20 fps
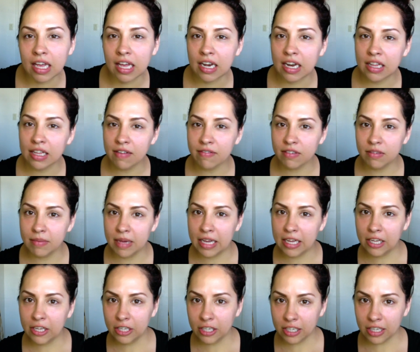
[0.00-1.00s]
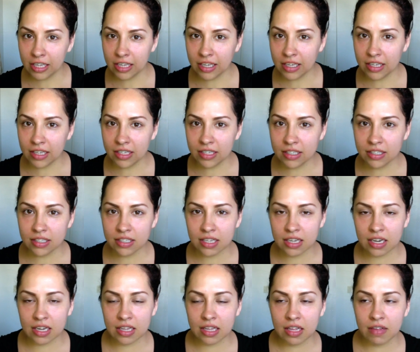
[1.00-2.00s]
and I love to bake cookies,
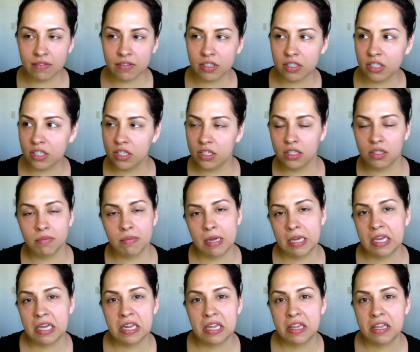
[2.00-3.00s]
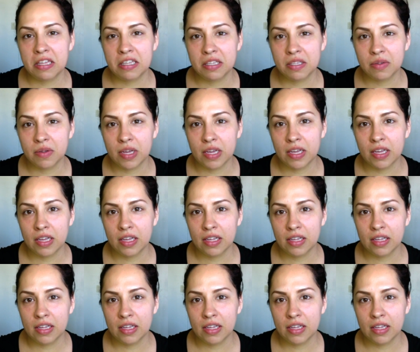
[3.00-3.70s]
and I love to just bake anything sweet.